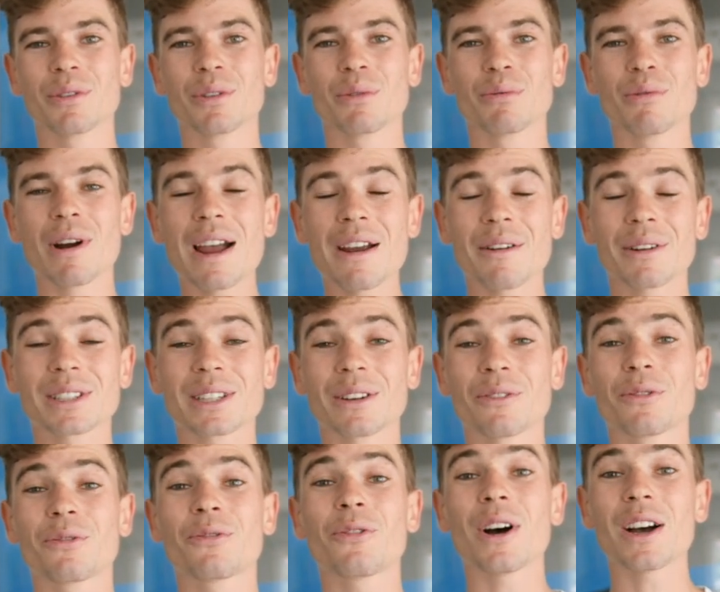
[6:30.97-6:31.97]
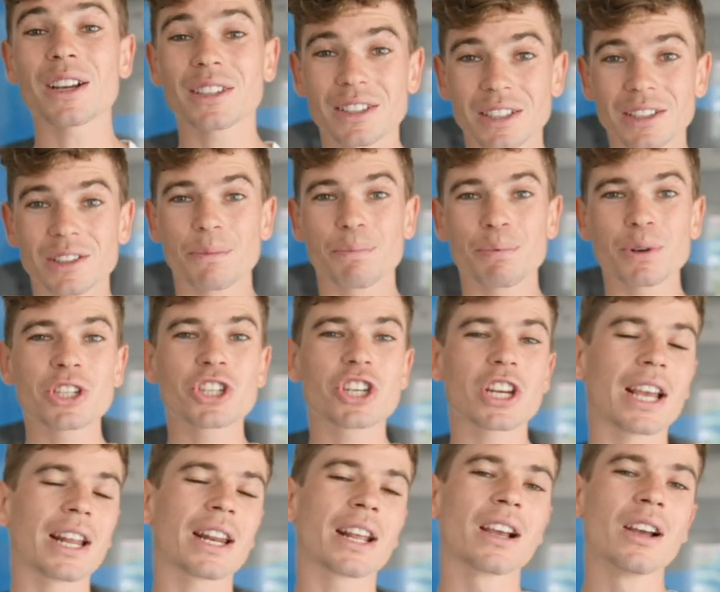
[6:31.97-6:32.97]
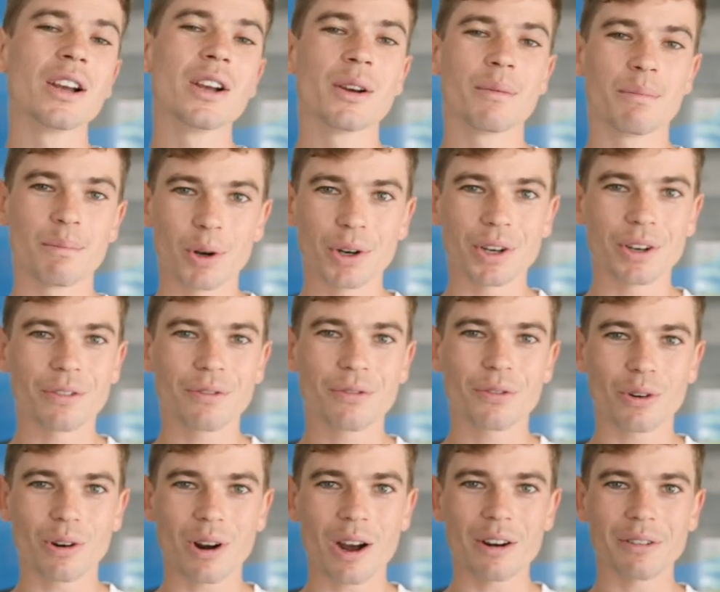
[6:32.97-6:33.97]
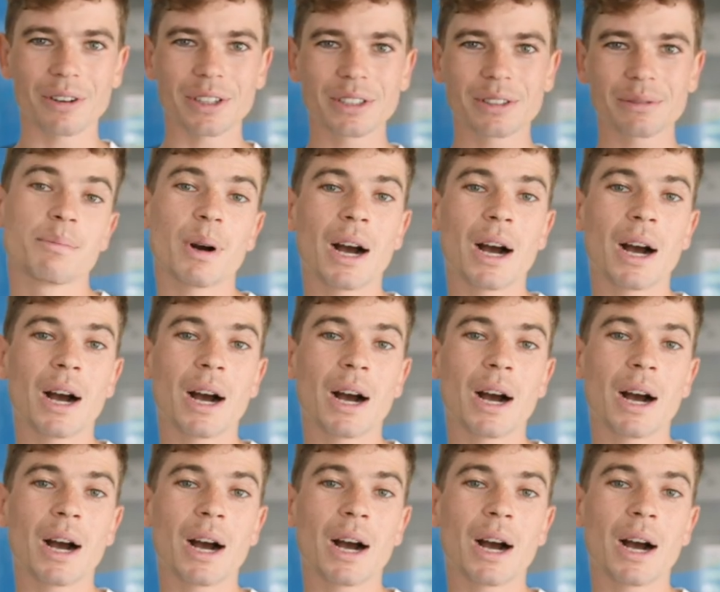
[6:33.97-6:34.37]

of the rarest and fastest appreciating modern Ferraris.